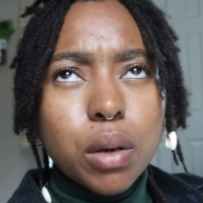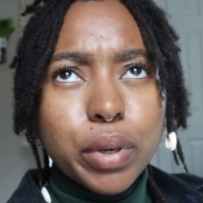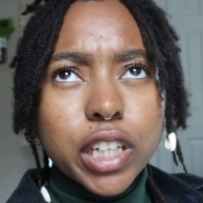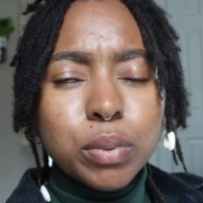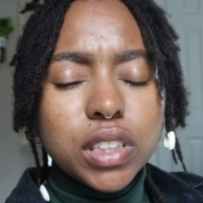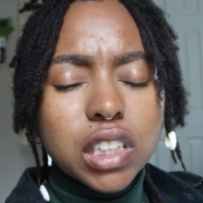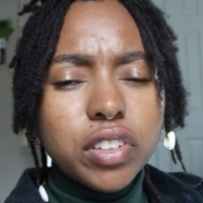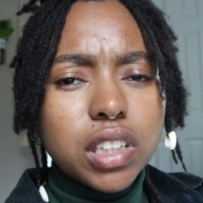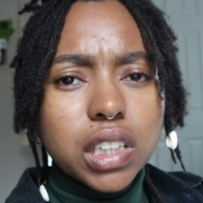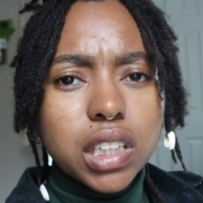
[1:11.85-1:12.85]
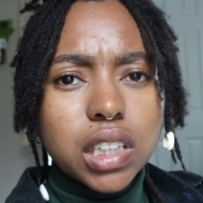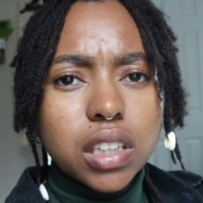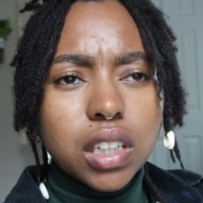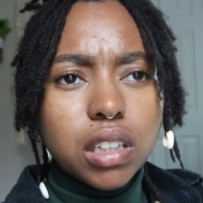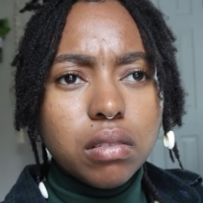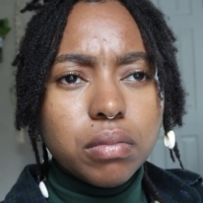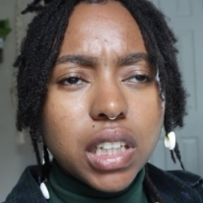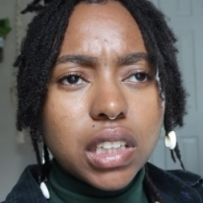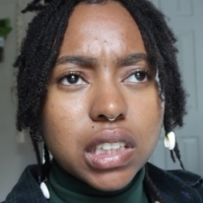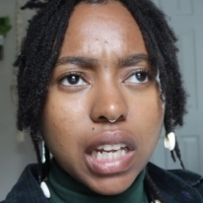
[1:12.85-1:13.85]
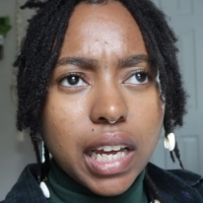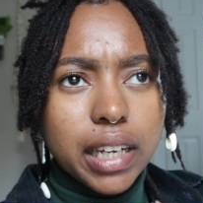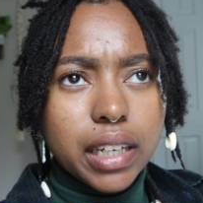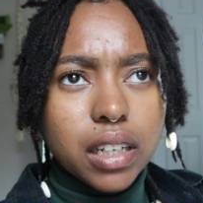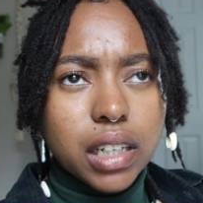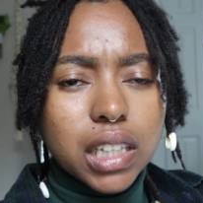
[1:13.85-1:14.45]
but specifically um, things like